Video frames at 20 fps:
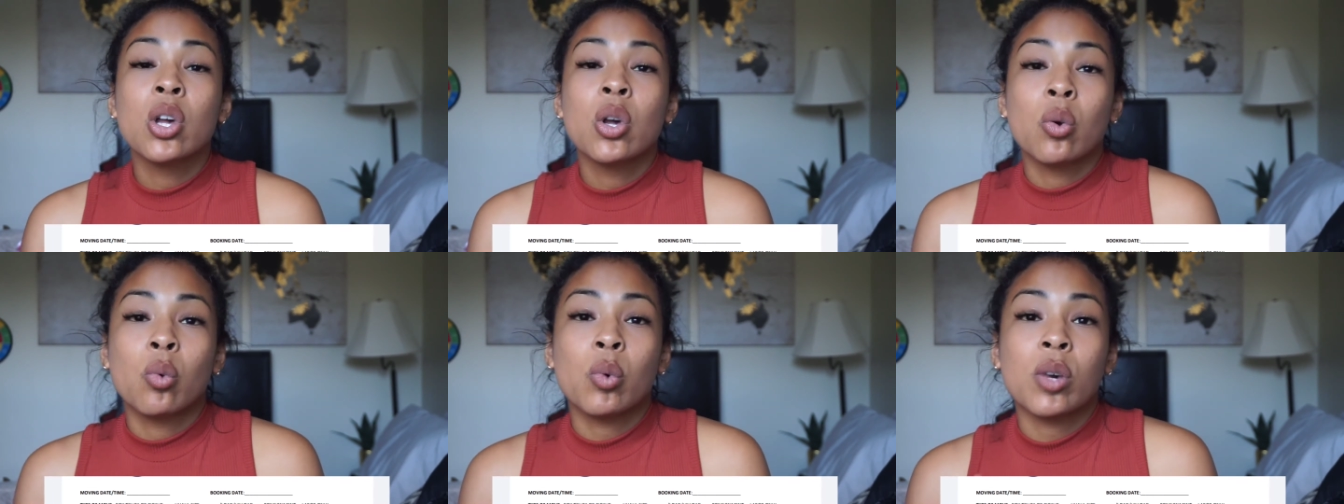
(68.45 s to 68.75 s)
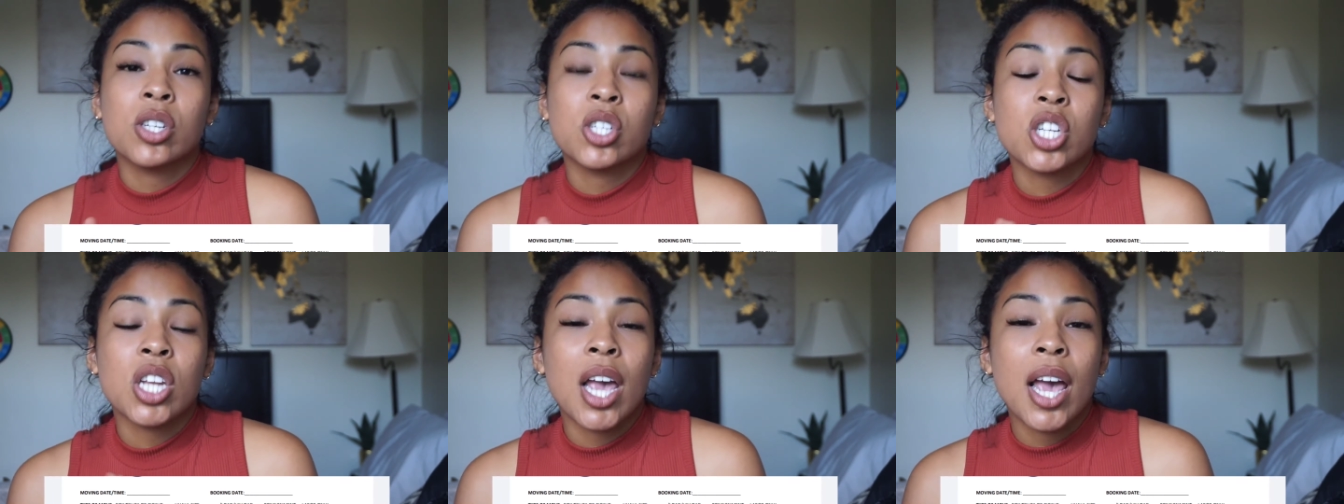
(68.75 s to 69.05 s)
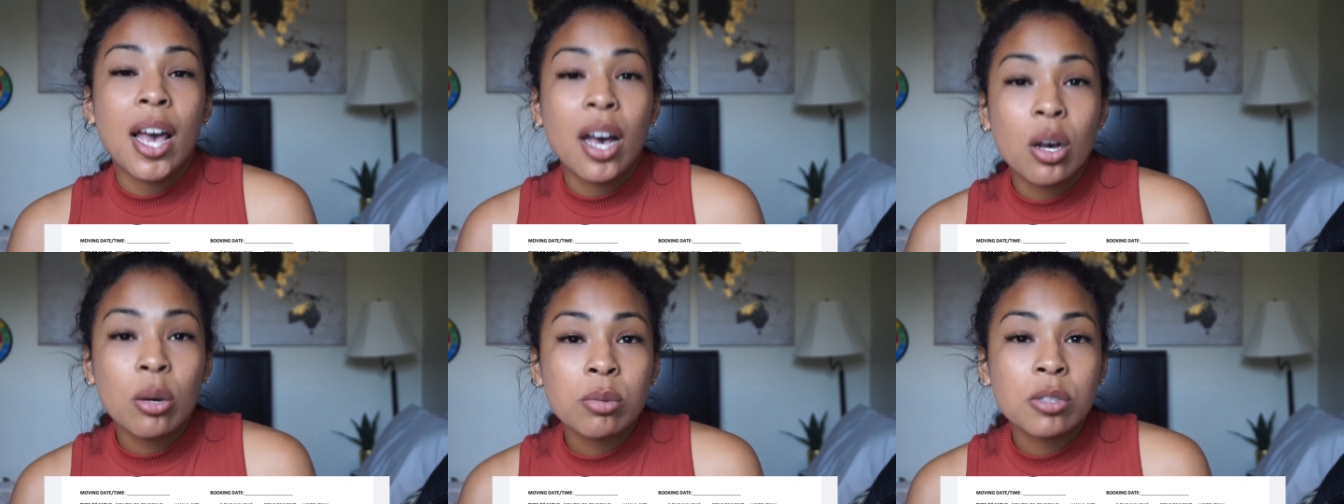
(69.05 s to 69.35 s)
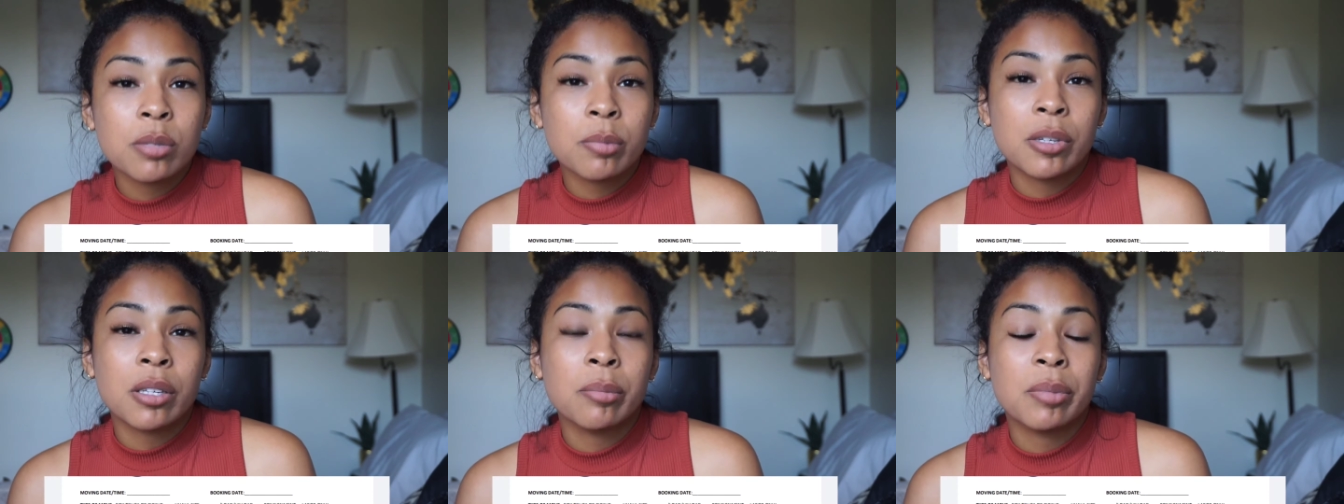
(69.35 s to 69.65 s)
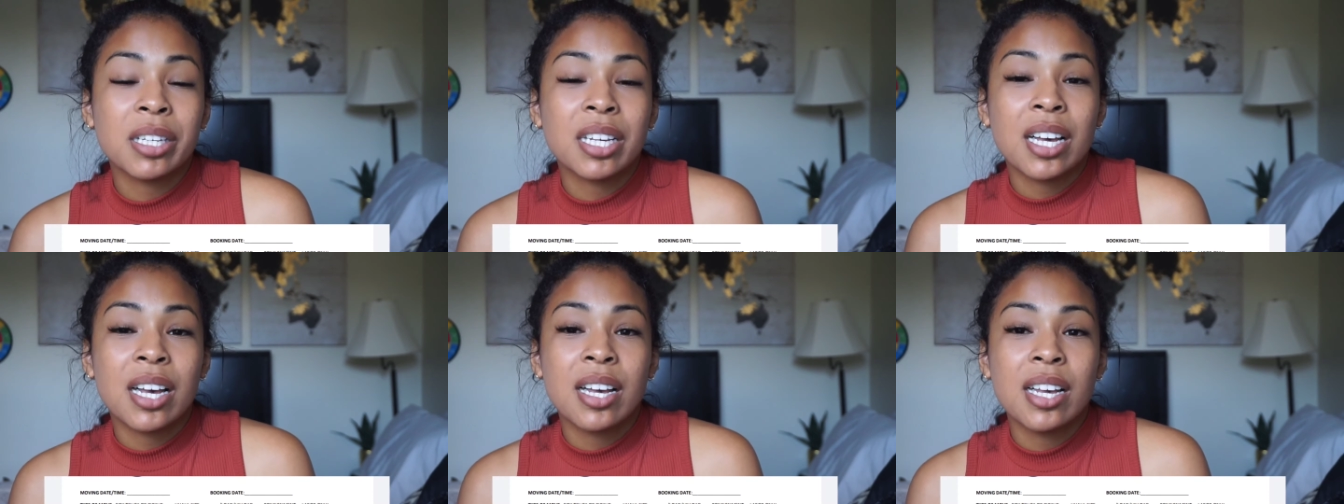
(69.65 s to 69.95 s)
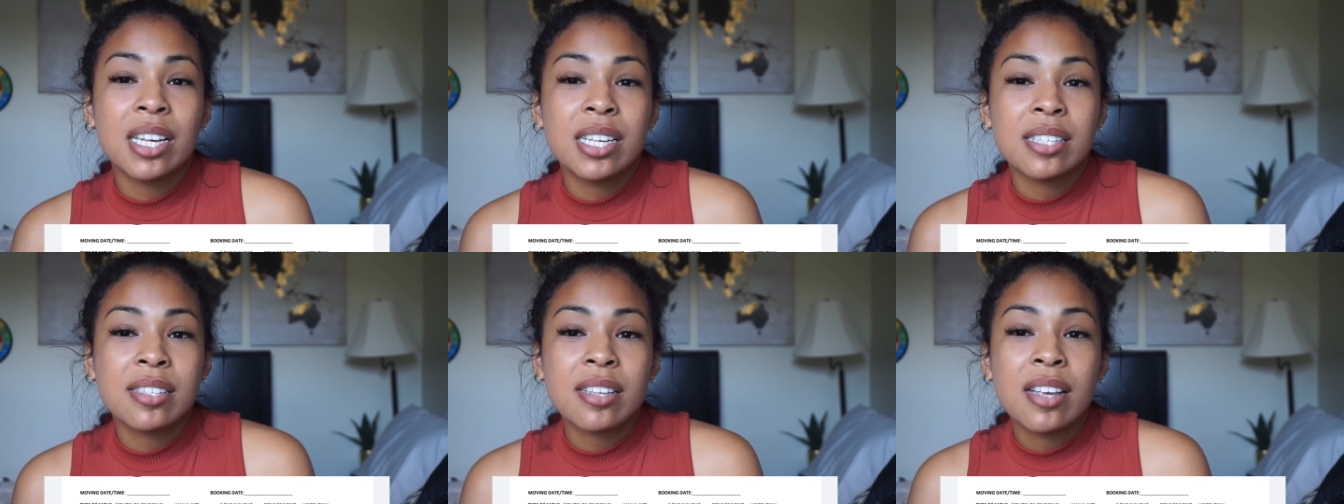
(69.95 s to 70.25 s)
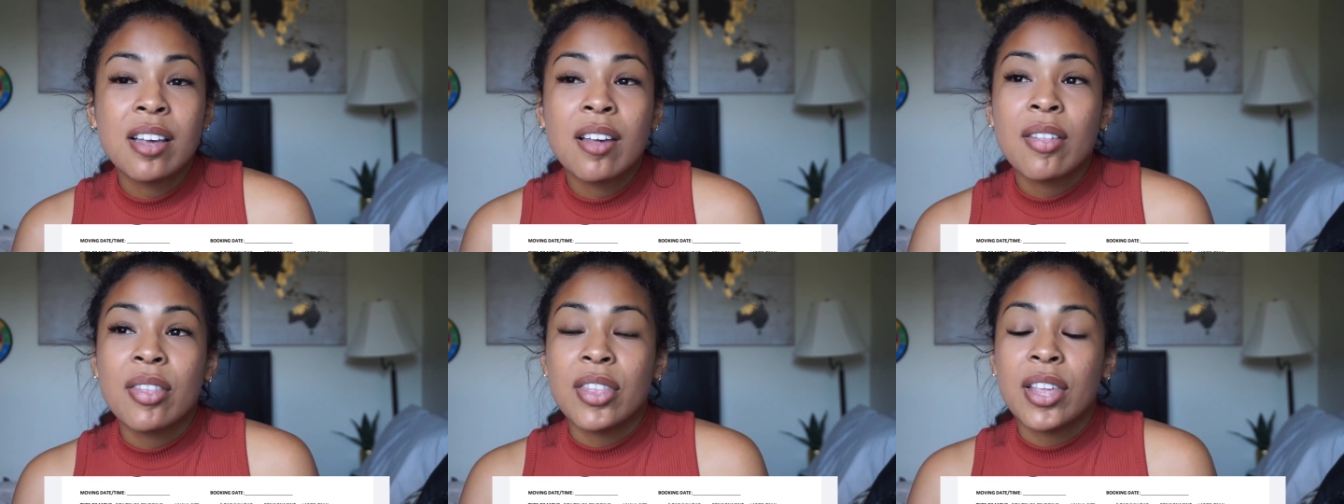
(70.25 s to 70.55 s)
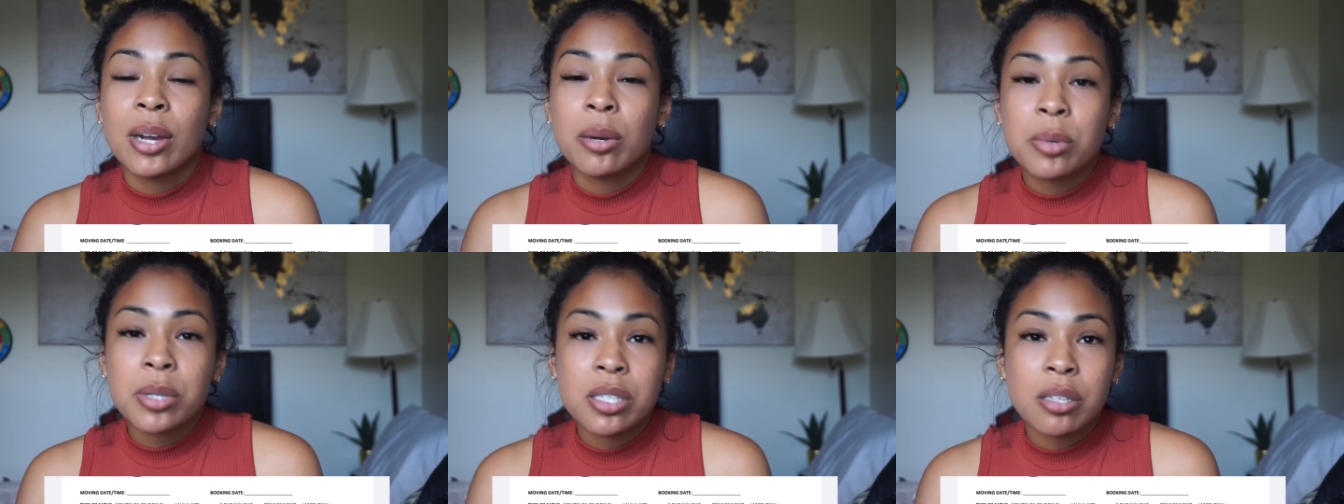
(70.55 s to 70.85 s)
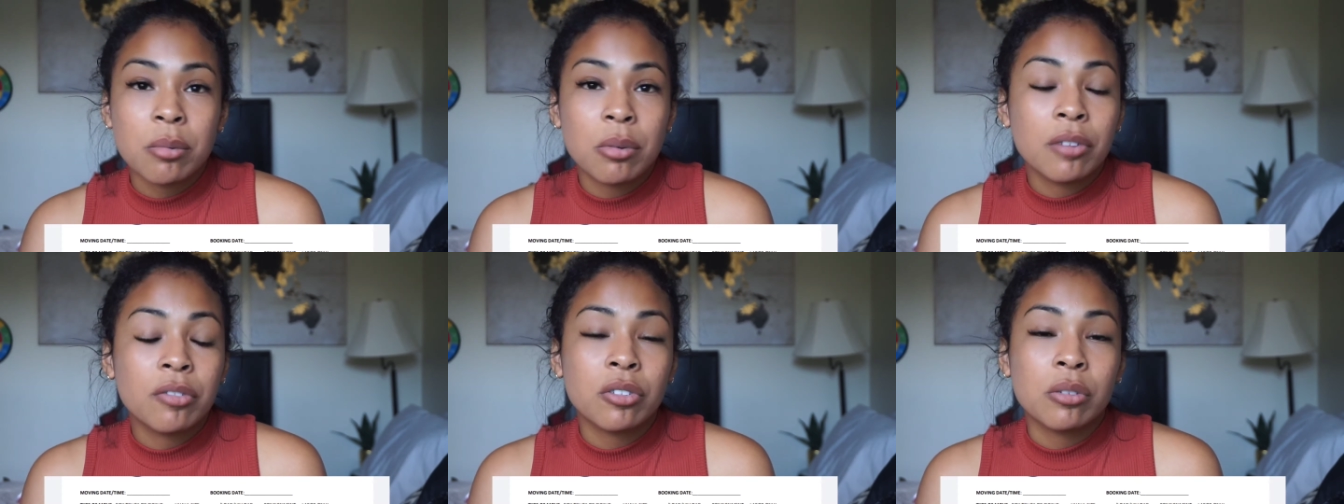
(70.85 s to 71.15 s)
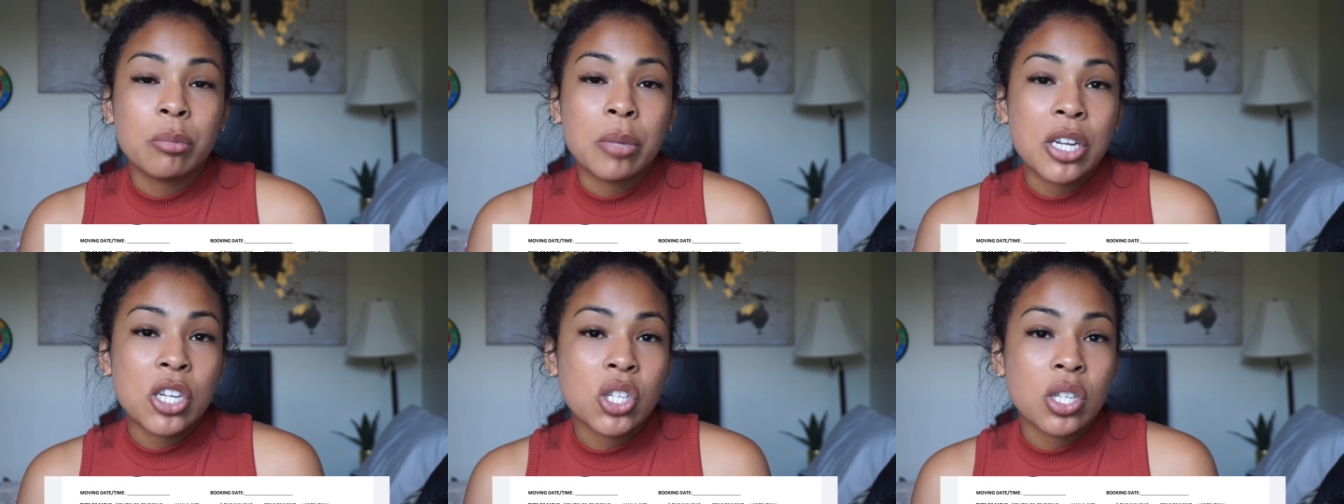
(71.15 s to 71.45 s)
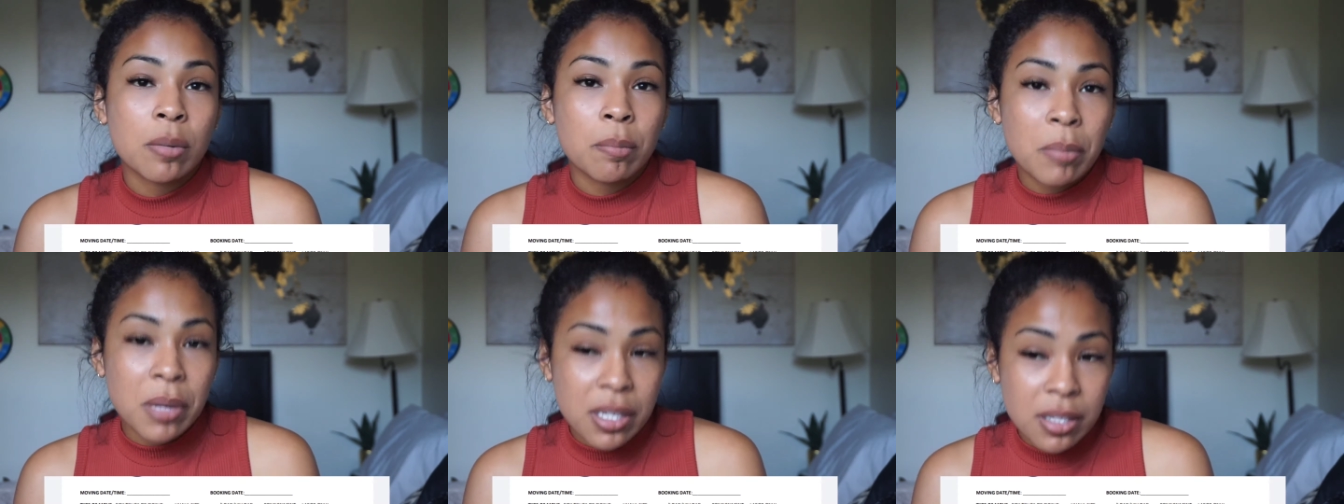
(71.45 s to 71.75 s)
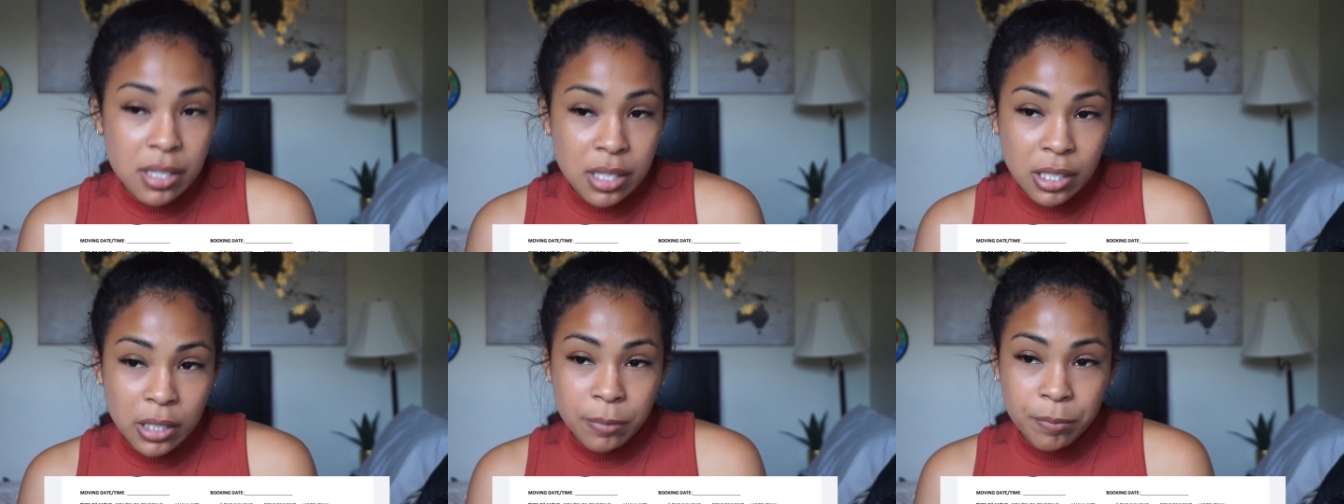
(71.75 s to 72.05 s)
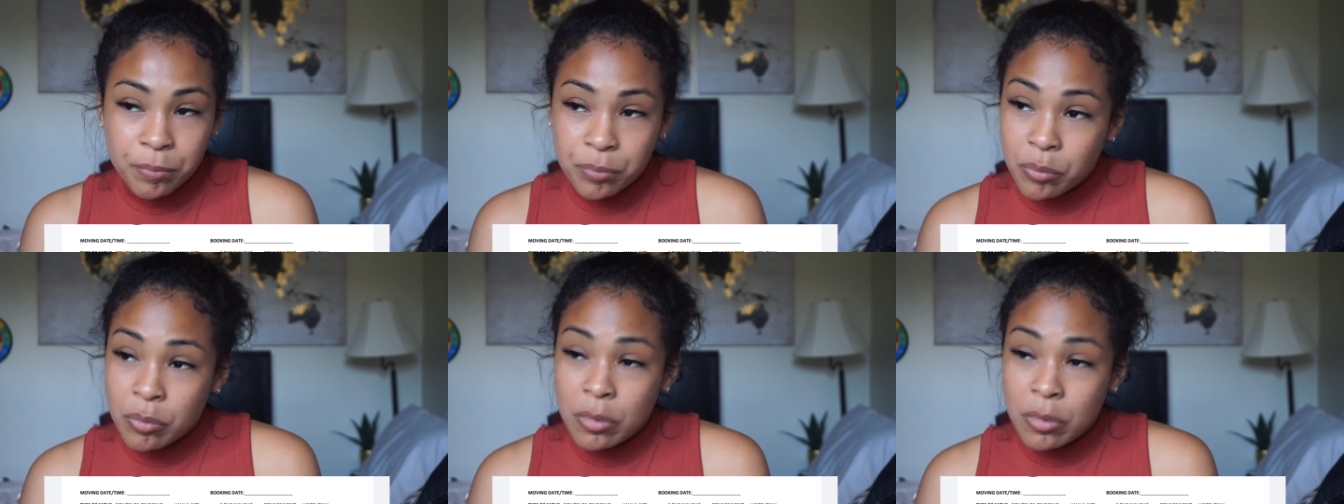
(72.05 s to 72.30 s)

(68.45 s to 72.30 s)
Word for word: which helped me because there was some information missing.